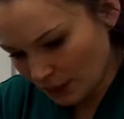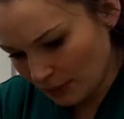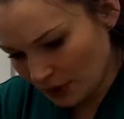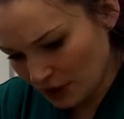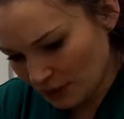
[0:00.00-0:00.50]

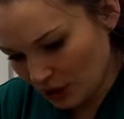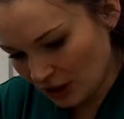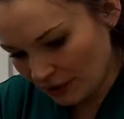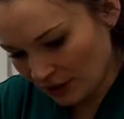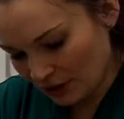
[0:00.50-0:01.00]
put a small
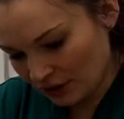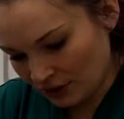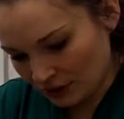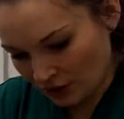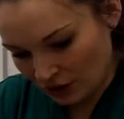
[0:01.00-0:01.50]
amount
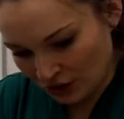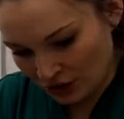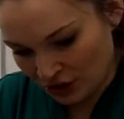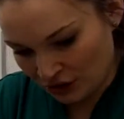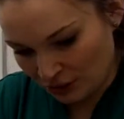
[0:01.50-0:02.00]
onto
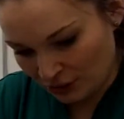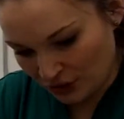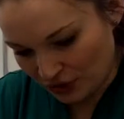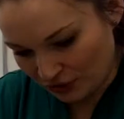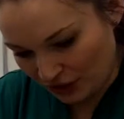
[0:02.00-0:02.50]
the
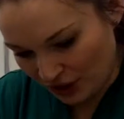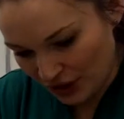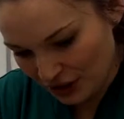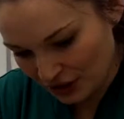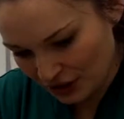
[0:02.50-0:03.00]
toothbrush
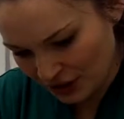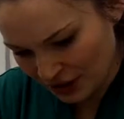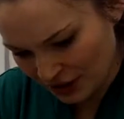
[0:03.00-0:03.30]
first.